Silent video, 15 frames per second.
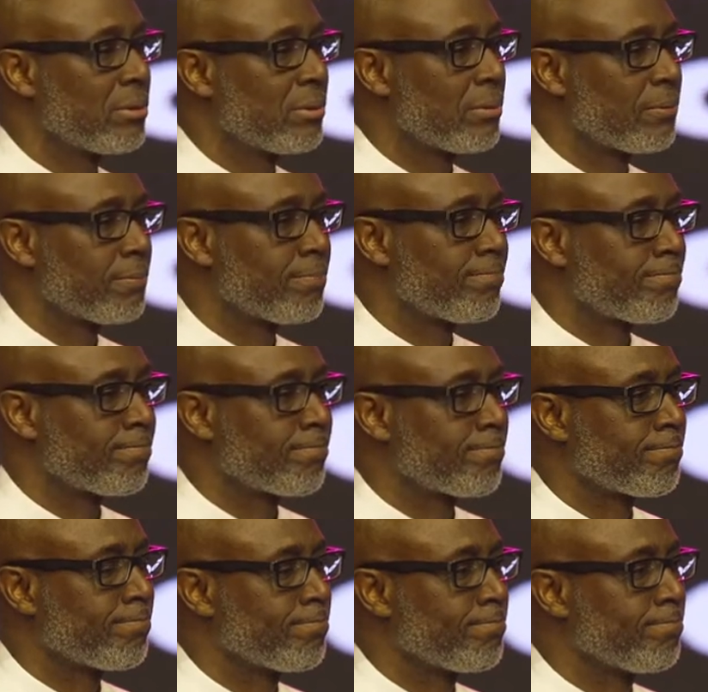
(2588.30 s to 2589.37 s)

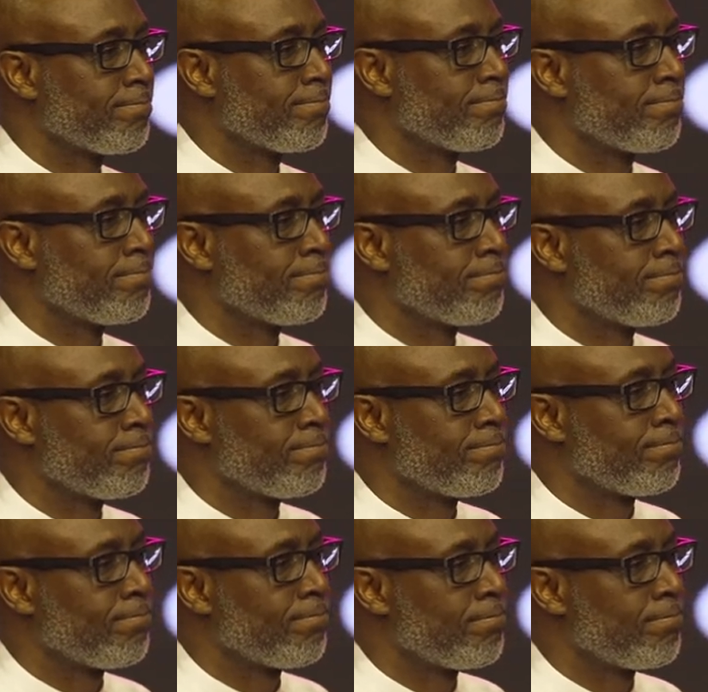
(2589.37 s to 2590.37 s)
(silence)